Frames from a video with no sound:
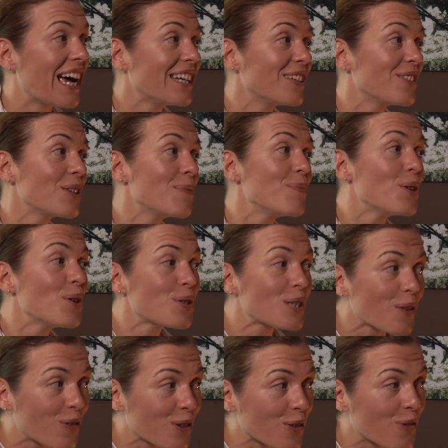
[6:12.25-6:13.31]
And the
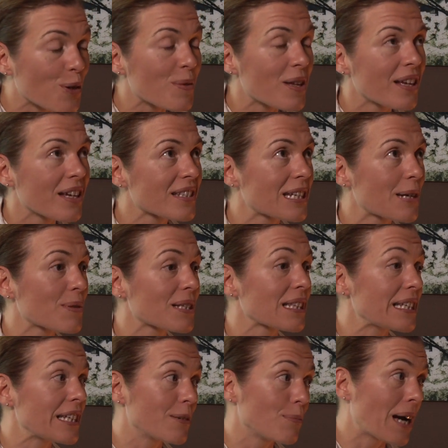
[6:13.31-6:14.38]
music for the film, his name is
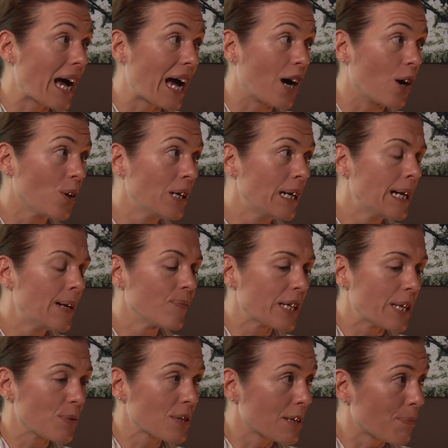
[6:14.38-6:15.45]
Liam Howe.
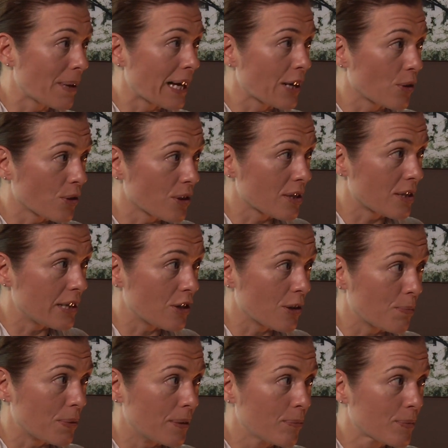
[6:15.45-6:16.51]
He was in a band called the Sneaker
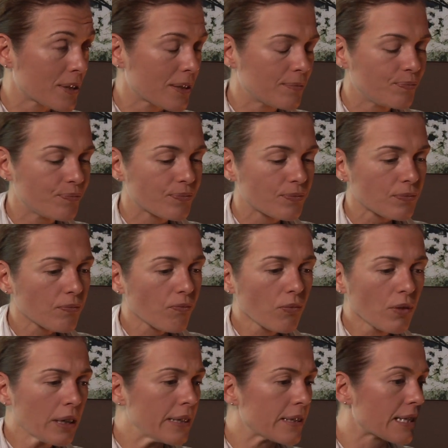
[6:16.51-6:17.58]
Pimps.
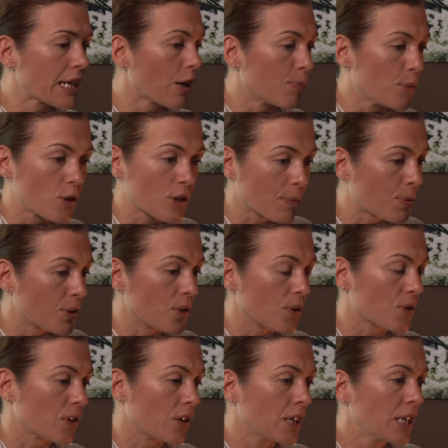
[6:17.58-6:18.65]
He's now a music
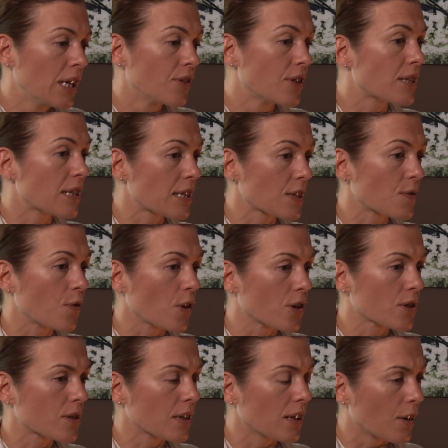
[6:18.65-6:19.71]
producer. This is his
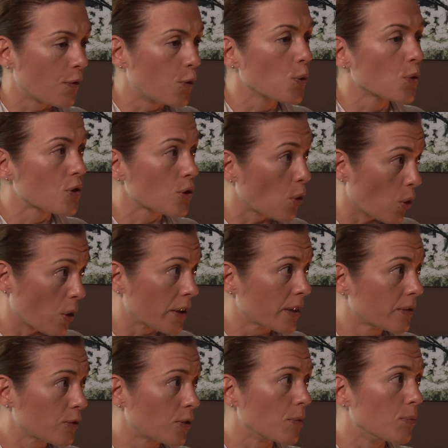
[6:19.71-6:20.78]
first full score
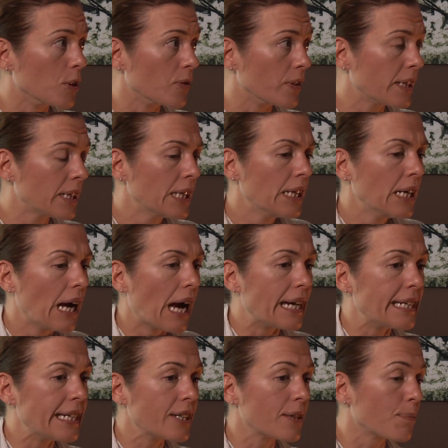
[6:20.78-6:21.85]
for a movie. And
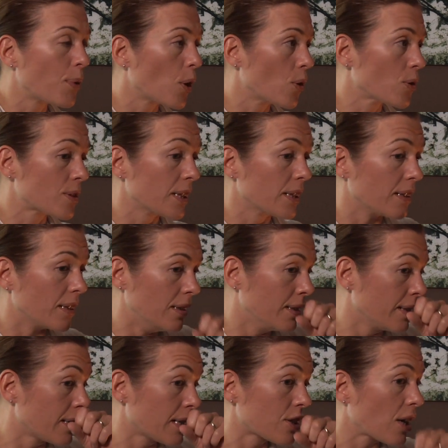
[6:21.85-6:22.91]
he composed it
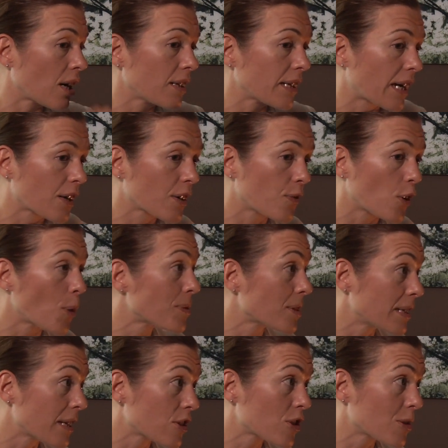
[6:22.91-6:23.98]
entirely out of
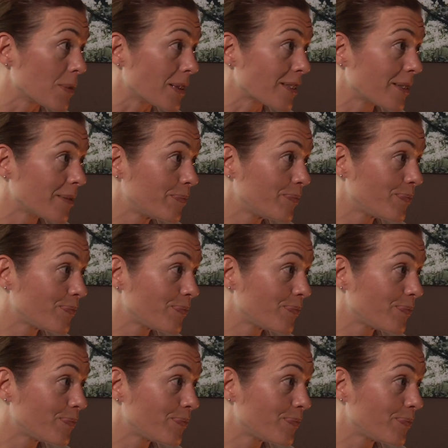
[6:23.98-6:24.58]
obsolete instruments.